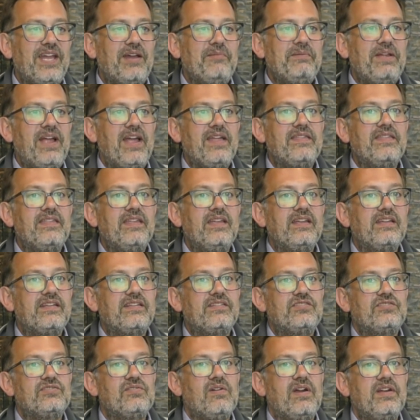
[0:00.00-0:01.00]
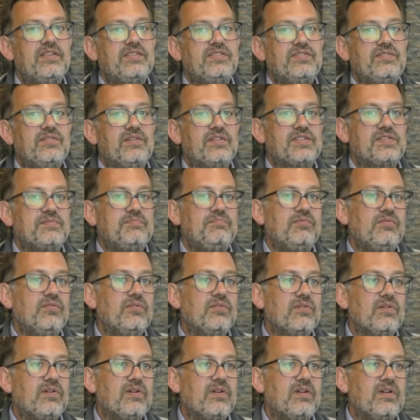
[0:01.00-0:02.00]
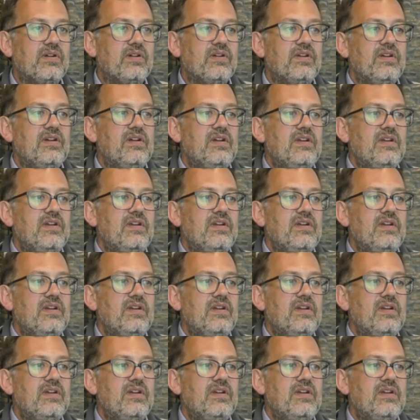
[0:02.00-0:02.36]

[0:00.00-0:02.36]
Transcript: I mean, I think trying to explore,